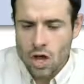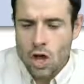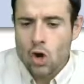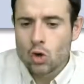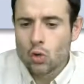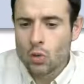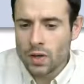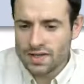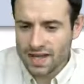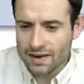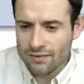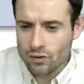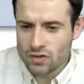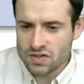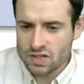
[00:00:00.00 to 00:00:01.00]

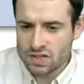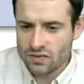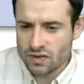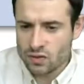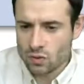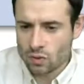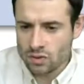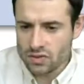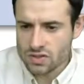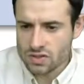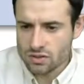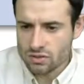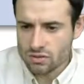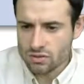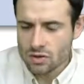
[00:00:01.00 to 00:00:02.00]
risk-averse individuals
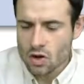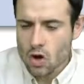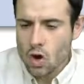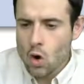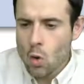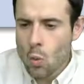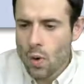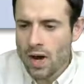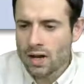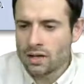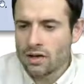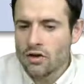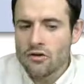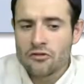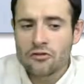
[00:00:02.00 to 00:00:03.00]
will
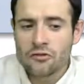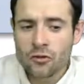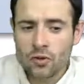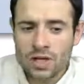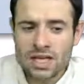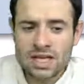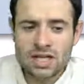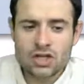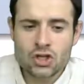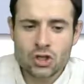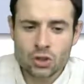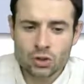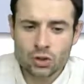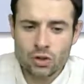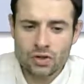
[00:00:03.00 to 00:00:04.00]
fully
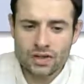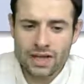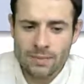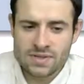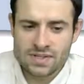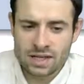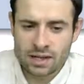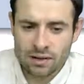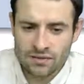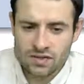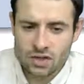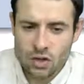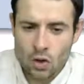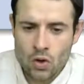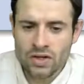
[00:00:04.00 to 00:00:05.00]
insure themselves
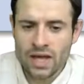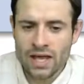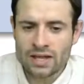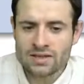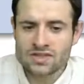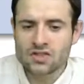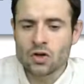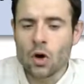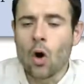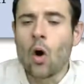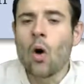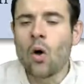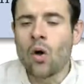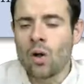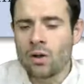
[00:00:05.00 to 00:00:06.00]
against
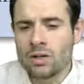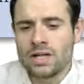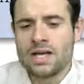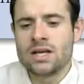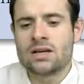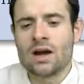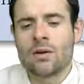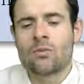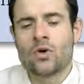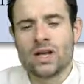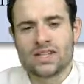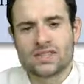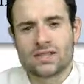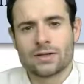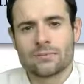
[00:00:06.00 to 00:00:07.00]
all income
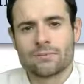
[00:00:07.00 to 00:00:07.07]
risk.